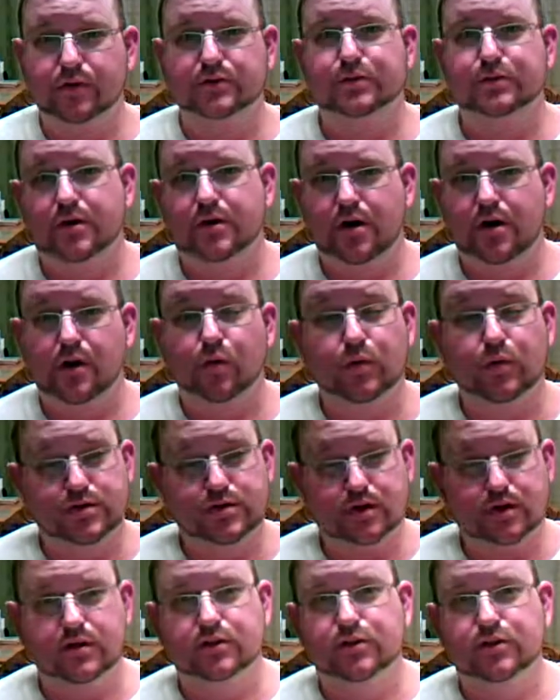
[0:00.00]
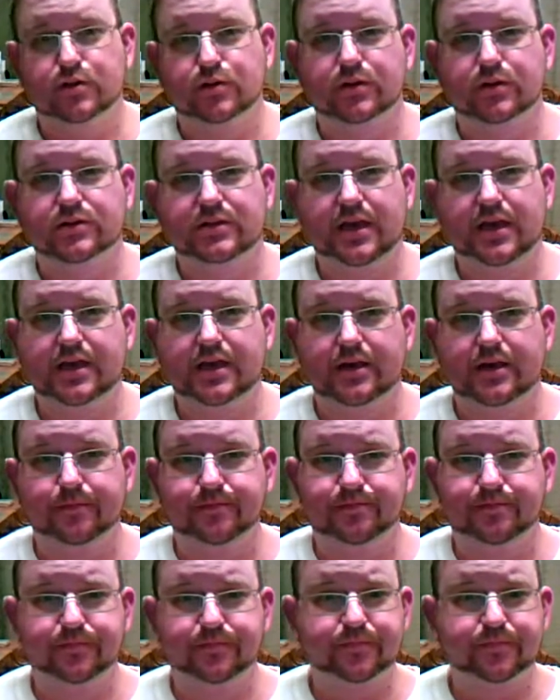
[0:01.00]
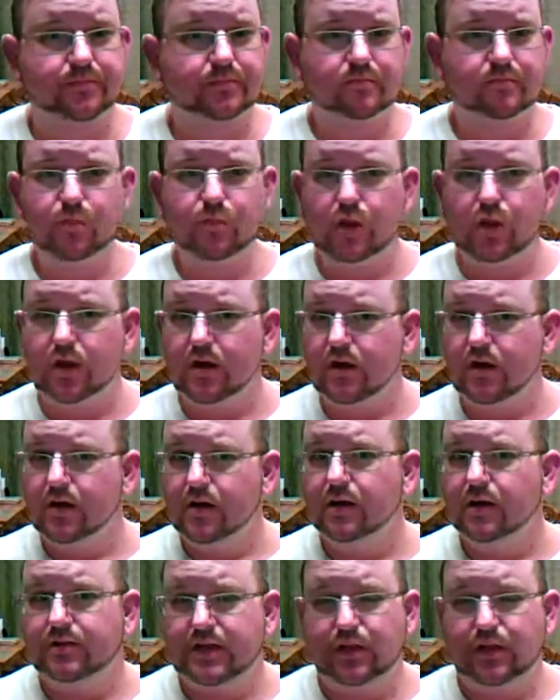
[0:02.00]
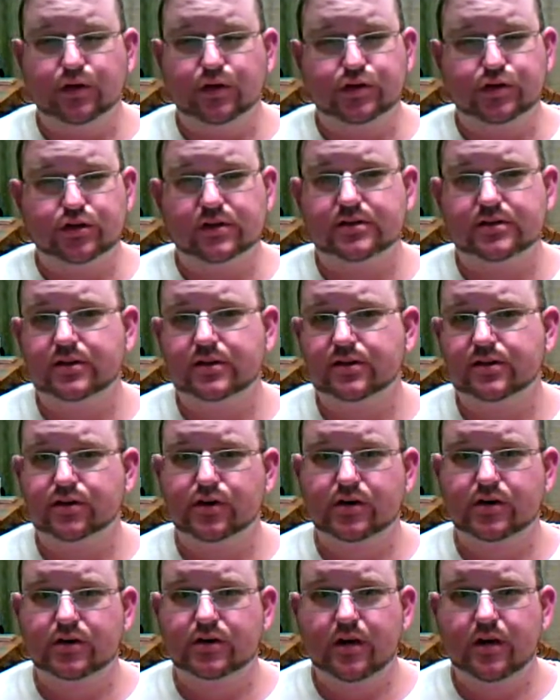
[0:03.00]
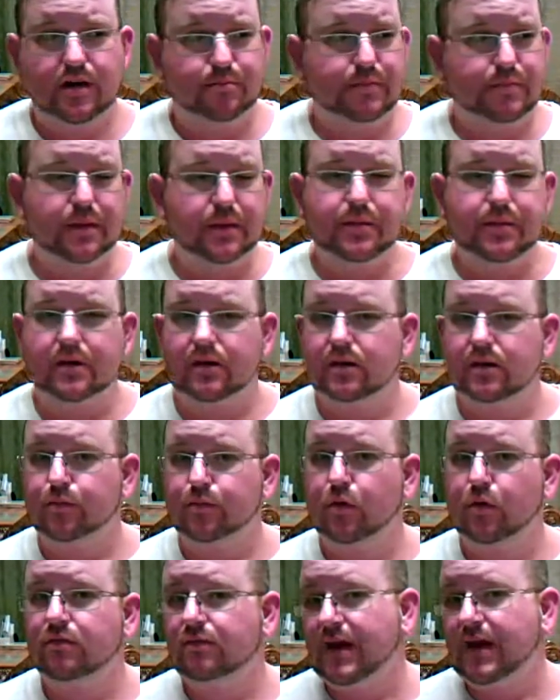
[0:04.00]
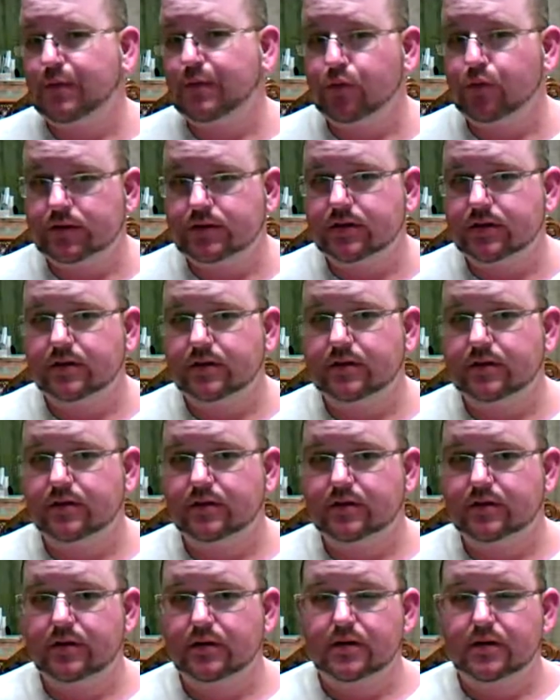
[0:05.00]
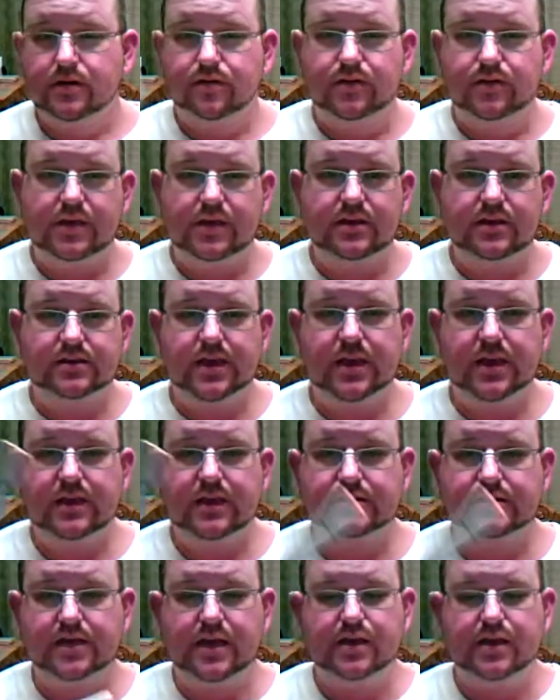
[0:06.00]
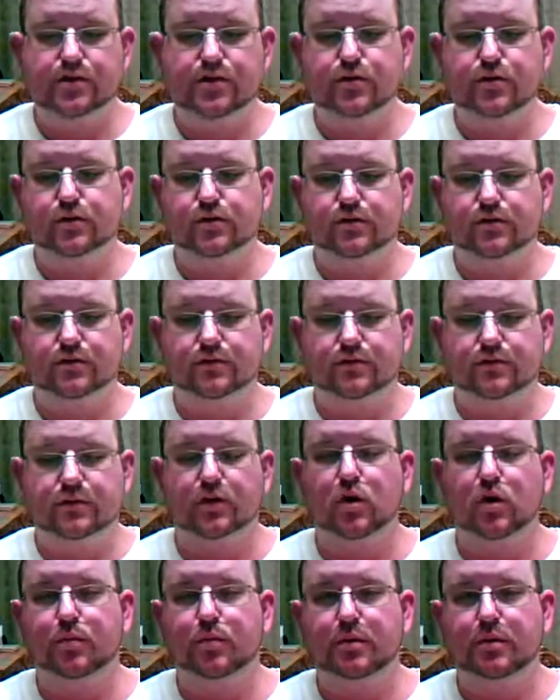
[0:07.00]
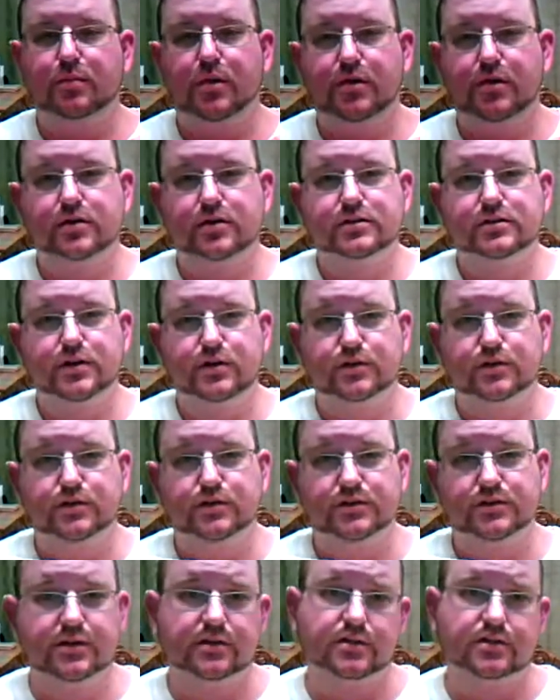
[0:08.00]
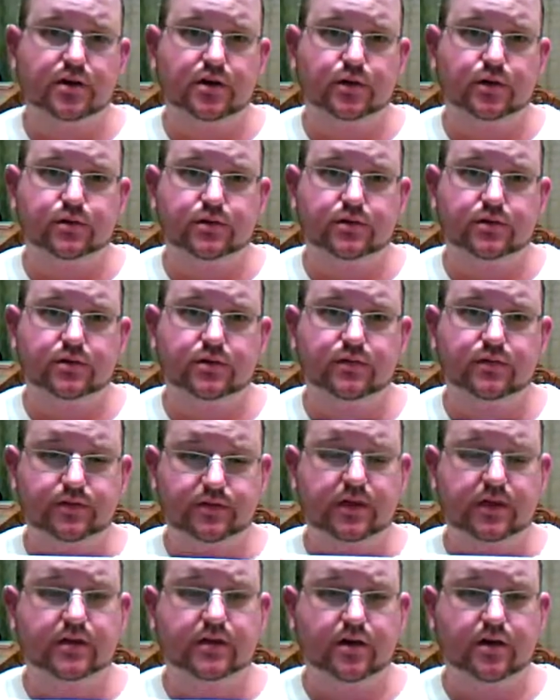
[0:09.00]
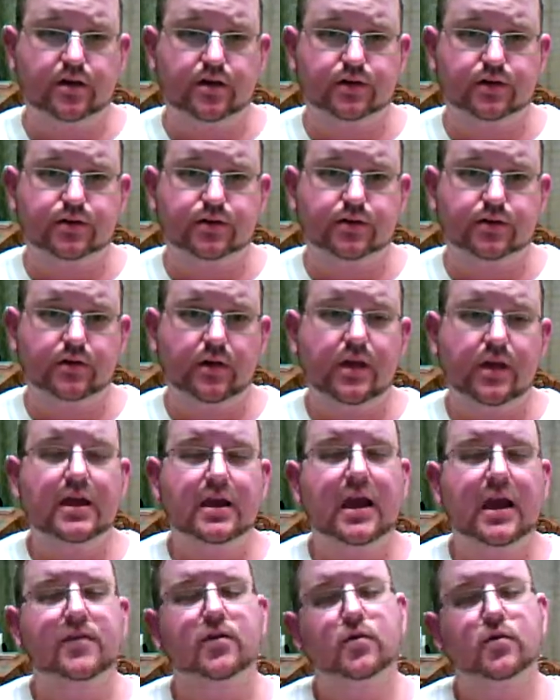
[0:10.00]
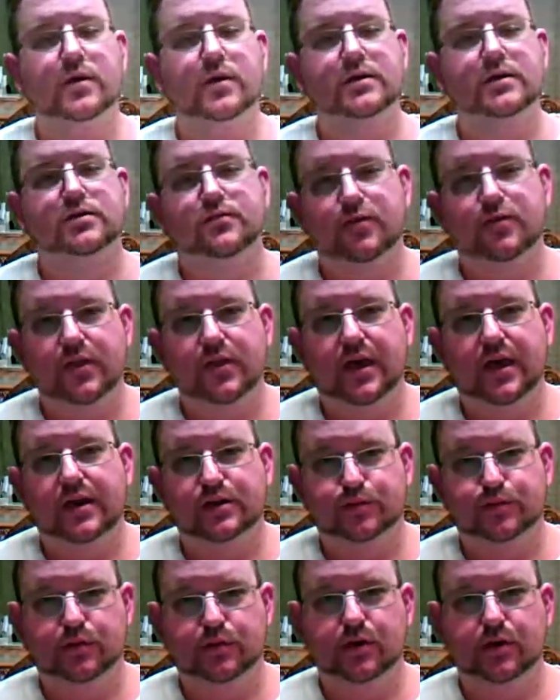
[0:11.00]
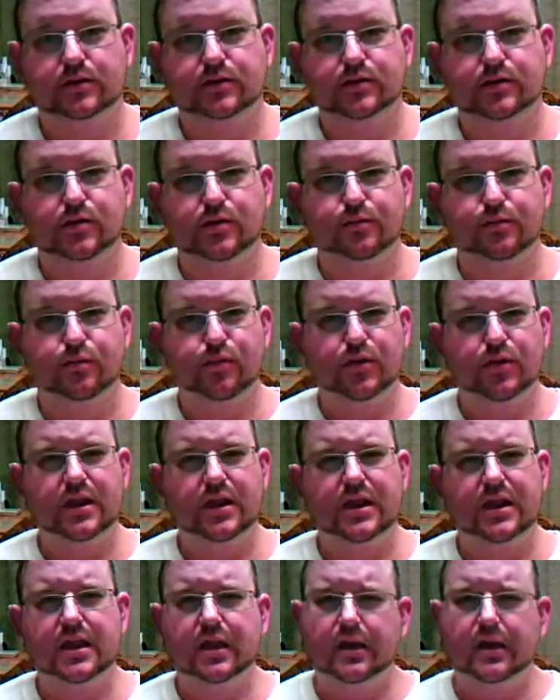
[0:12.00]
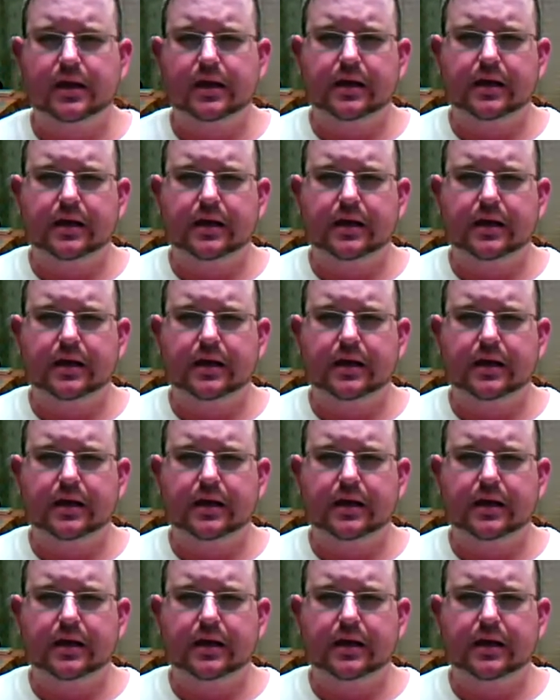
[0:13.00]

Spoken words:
PrismaColor, which I'll get to in a second, that look just as good, maybe a little more vibrant. These guys the Copic markers I use for skin tones, for skin colors. And the reason for that is because they're pretty